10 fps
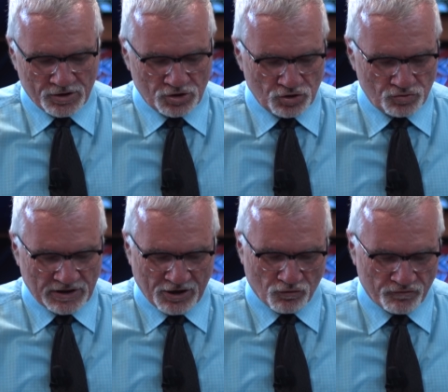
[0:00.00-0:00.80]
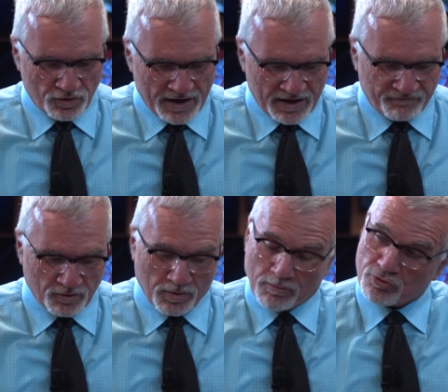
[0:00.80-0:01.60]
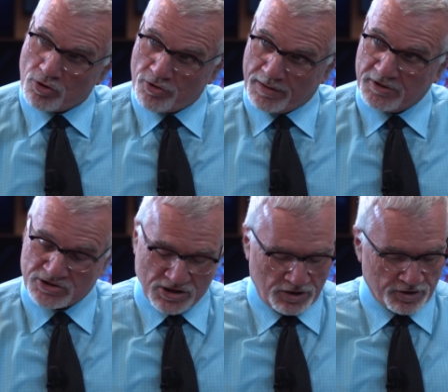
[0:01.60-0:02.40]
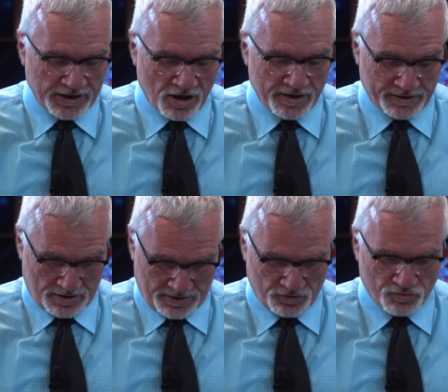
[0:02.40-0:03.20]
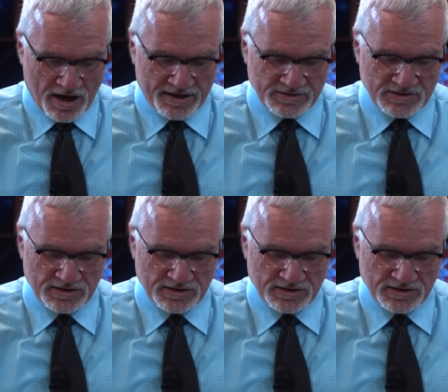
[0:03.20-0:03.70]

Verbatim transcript: you take over a, a, football program that is clearly on, on the rise.